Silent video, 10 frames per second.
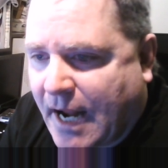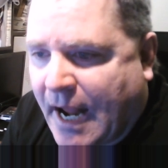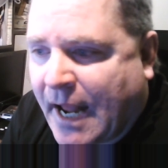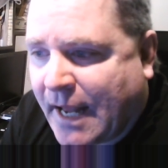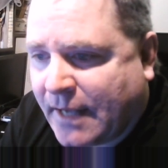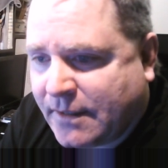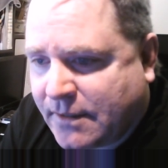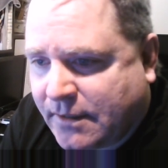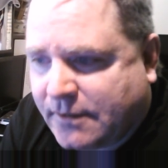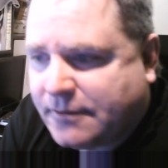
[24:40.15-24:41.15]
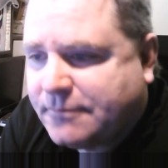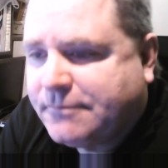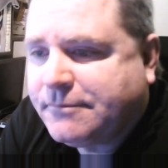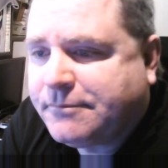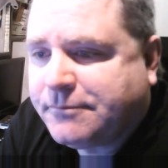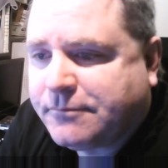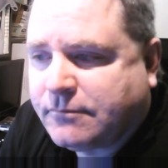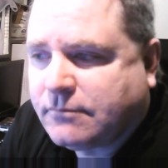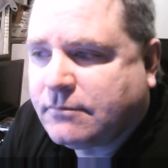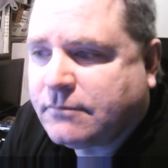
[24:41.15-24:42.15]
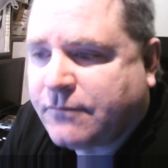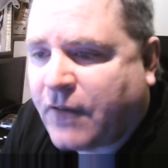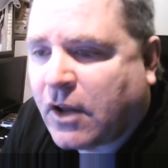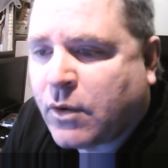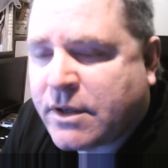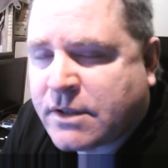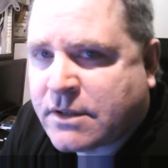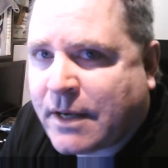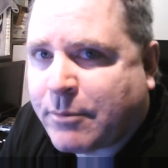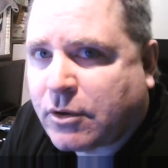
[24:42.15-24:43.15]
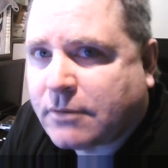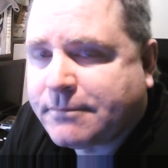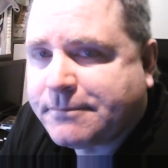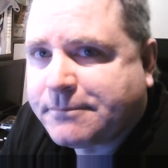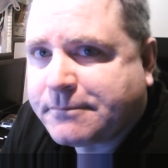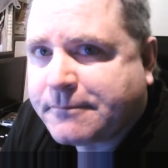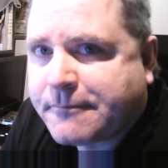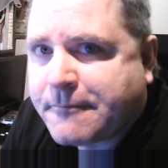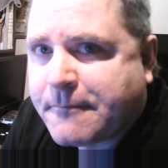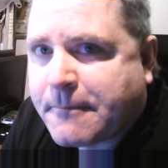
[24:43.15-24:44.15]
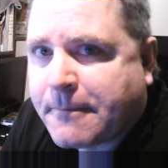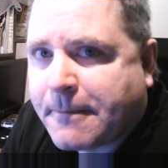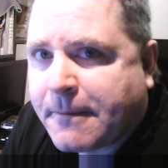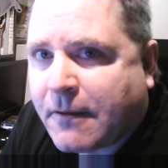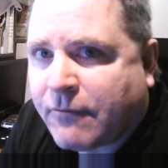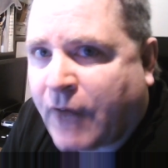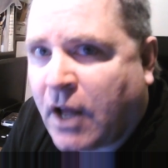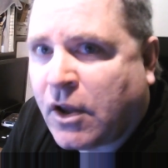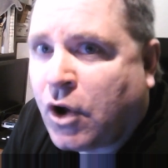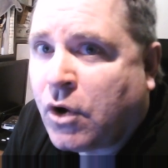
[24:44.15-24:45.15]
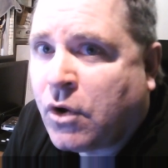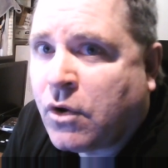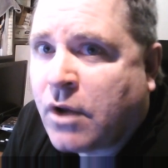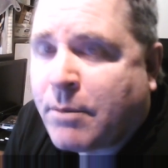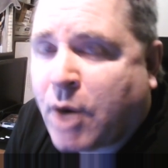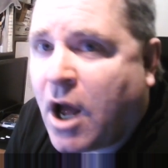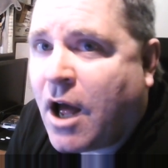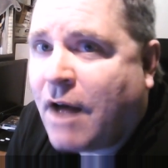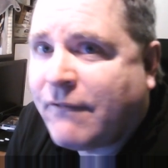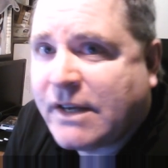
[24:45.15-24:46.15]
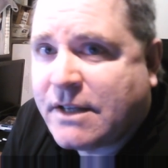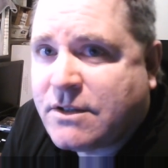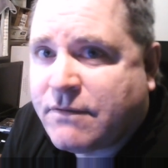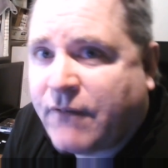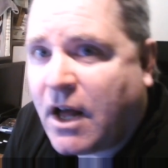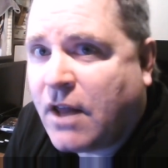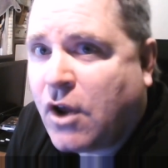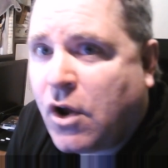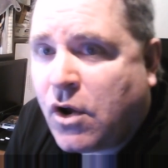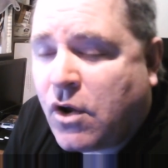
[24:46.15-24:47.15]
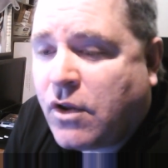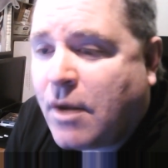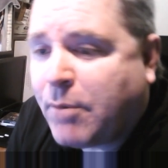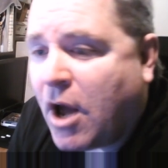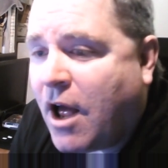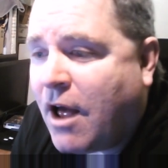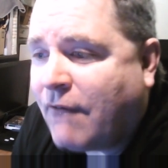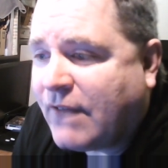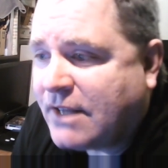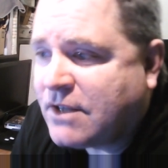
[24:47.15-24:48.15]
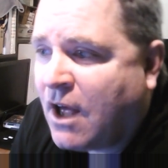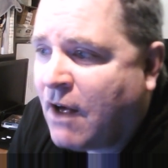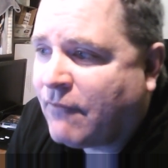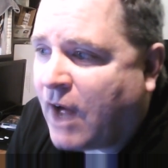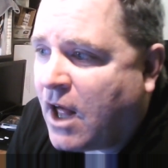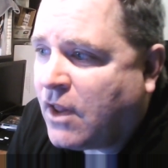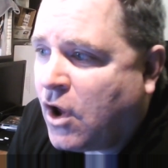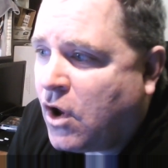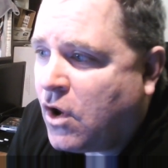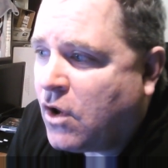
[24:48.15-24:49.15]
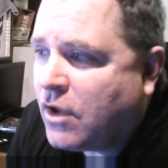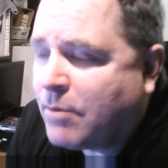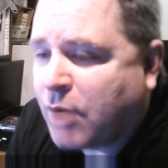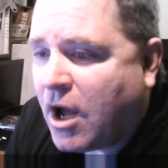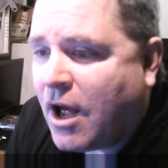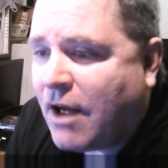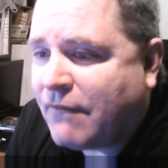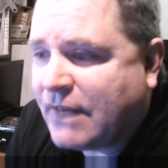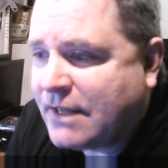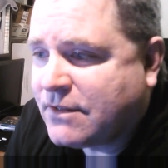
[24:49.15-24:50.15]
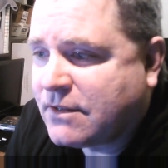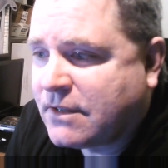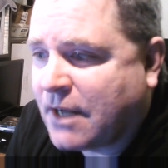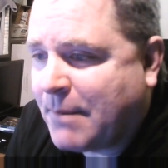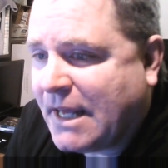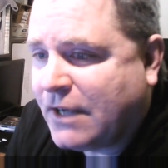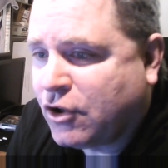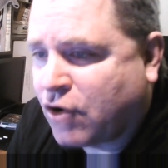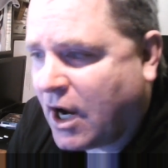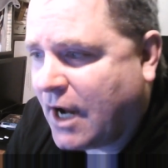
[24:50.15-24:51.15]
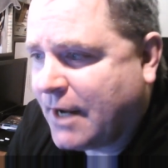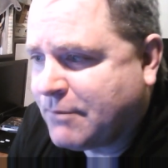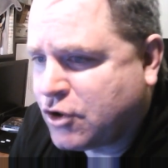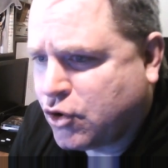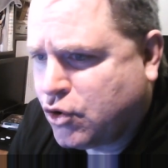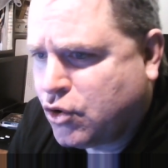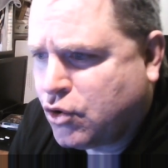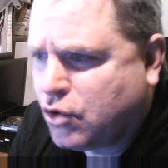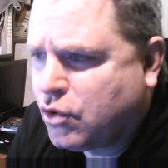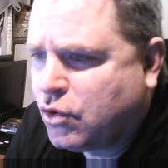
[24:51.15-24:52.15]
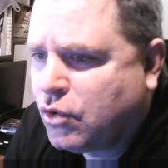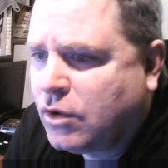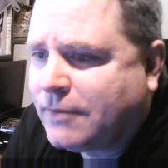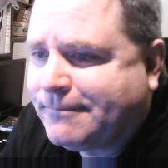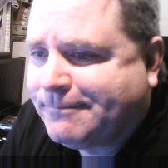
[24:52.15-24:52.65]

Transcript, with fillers: and Follow his example. Follow the prophets, follow the prophets, follow the prophets, commit crimes too.